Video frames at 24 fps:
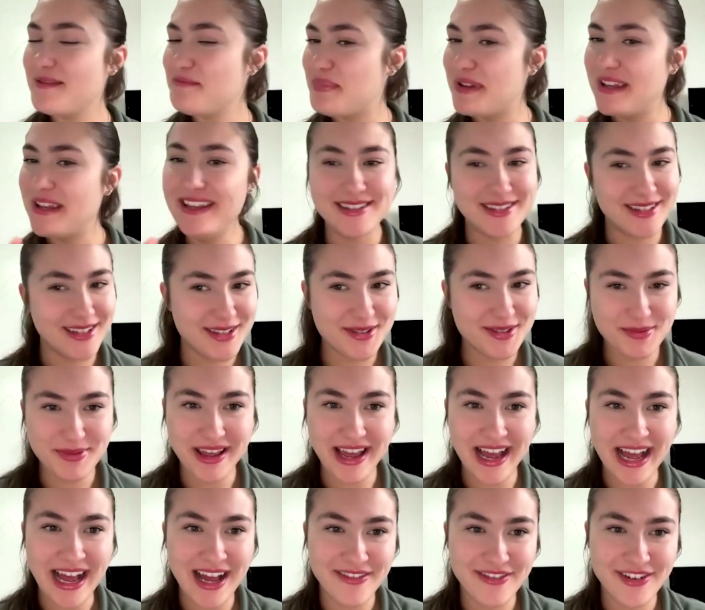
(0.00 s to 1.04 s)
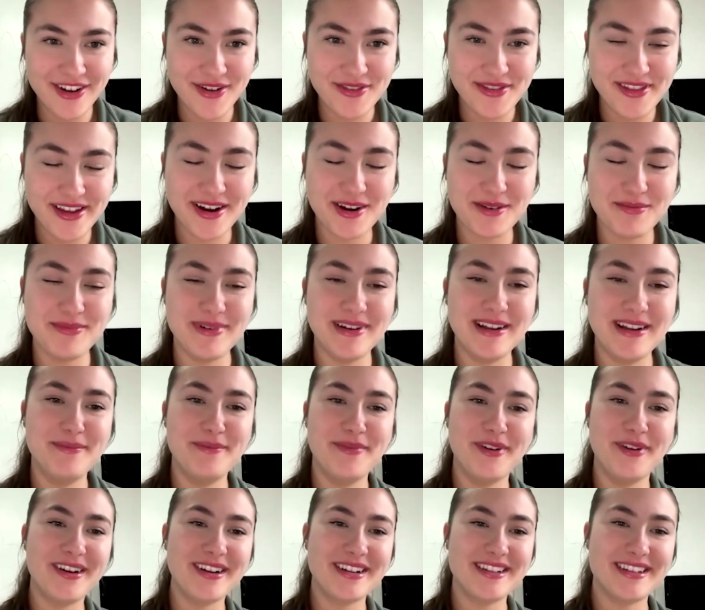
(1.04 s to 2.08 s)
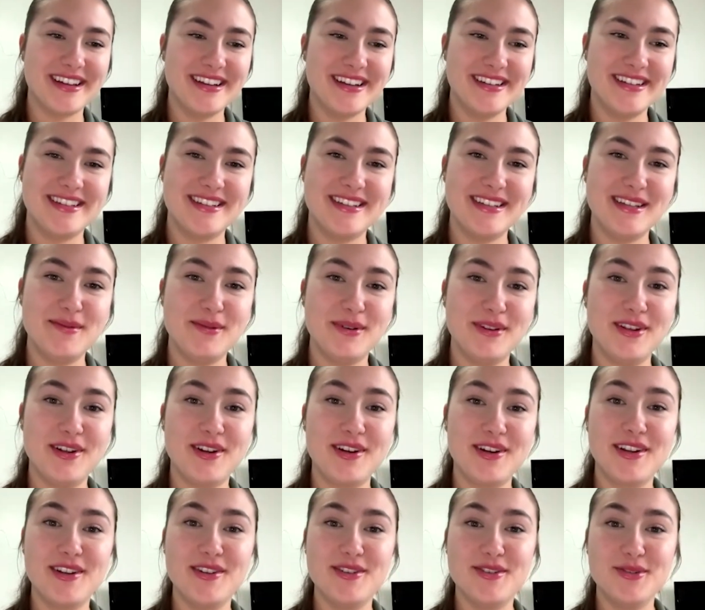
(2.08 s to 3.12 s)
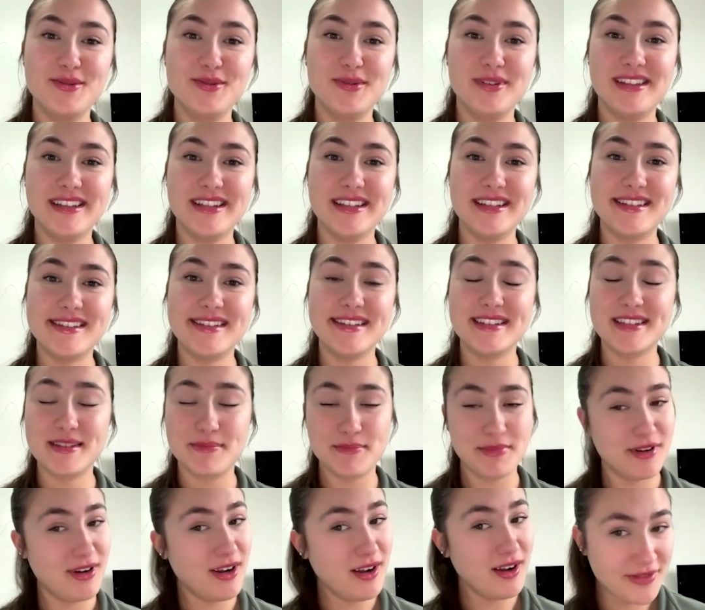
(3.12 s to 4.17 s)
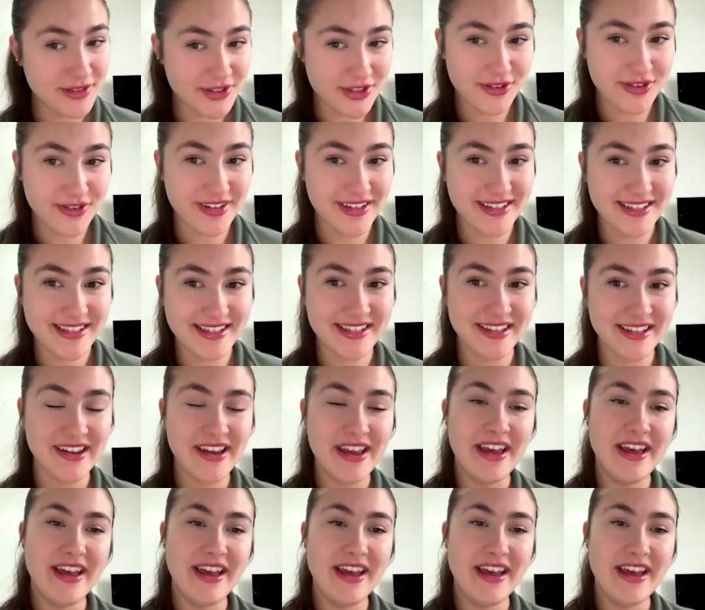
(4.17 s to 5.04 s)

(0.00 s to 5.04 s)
pieces we have out there, but I'm very excited to see what they're going to do with this spin-off series.